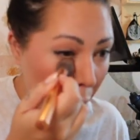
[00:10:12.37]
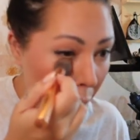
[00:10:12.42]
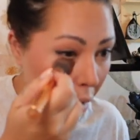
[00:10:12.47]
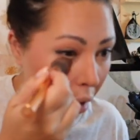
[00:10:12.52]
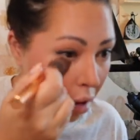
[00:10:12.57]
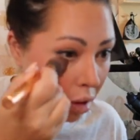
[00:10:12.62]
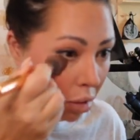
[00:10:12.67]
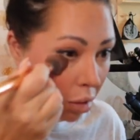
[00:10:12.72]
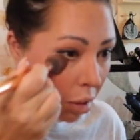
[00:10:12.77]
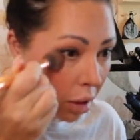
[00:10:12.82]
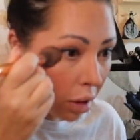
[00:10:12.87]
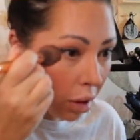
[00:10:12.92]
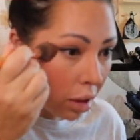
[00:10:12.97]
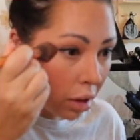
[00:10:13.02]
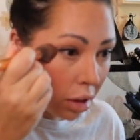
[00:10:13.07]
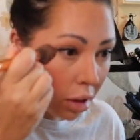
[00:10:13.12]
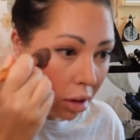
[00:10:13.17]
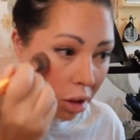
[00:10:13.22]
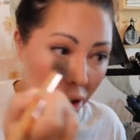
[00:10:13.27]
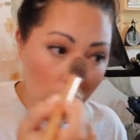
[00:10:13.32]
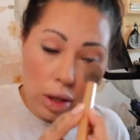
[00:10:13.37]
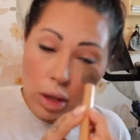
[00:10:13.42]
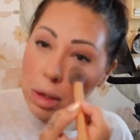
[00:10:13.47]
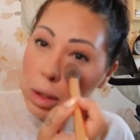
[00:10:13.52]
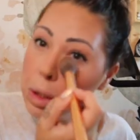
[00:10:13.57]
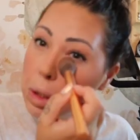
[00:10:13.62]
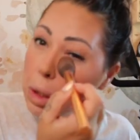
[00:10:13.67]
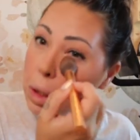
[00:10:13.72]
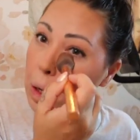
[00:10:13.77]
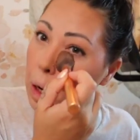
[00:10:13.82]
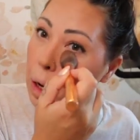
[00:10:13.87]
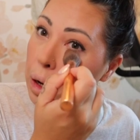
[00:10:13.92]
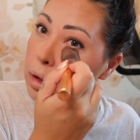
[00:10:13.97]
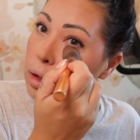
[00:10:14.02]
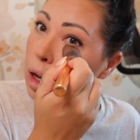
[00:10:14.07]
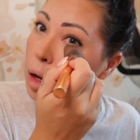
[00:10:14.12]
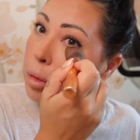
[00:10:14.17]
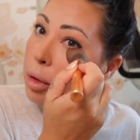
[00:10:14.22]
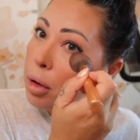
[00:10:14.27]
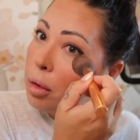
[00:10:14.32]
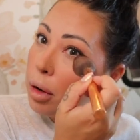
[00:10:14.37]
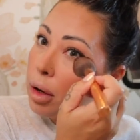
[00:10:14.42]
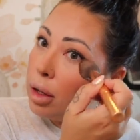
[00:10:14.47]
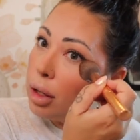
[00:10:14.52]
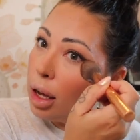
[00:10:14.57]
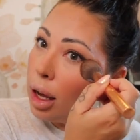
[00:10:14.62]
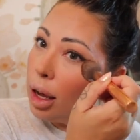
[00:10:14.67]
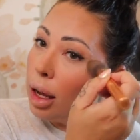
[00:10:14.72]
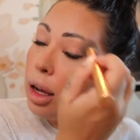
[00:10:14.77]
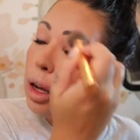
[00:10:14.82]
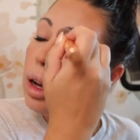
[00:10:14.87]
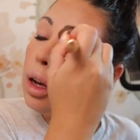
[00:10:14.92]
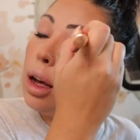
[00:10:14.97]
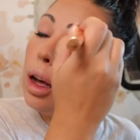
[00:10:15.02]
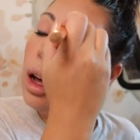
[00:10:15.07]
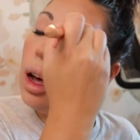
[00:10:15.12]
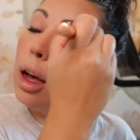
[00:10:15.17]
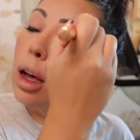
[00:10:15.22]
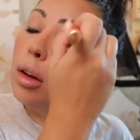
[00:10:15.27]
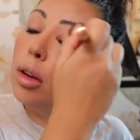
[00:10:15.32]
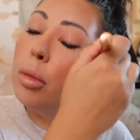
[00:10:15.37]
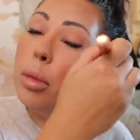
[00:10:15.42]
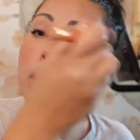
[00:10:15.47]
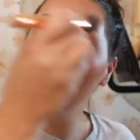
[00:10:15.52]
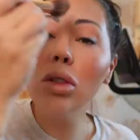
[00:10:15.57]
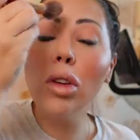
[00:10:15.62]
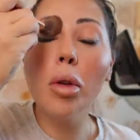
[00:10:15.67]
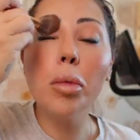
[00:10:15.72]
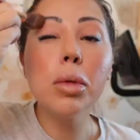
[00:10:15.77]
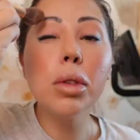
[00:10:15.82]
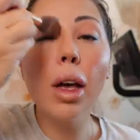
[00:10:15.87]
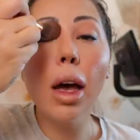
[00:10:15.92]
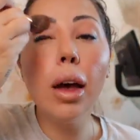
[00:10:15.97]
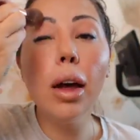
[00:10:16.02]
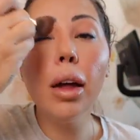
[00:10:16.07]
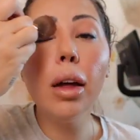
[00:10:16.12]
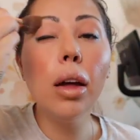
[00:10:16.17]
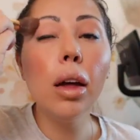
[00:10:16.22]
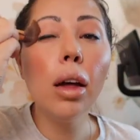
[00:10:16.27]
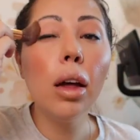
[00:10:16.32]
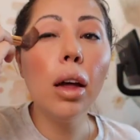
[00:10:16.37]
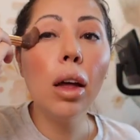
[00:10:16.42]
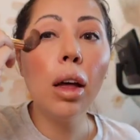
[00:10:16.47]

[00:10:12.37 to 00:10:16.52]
because when this just dies on me one day, I will be so upset.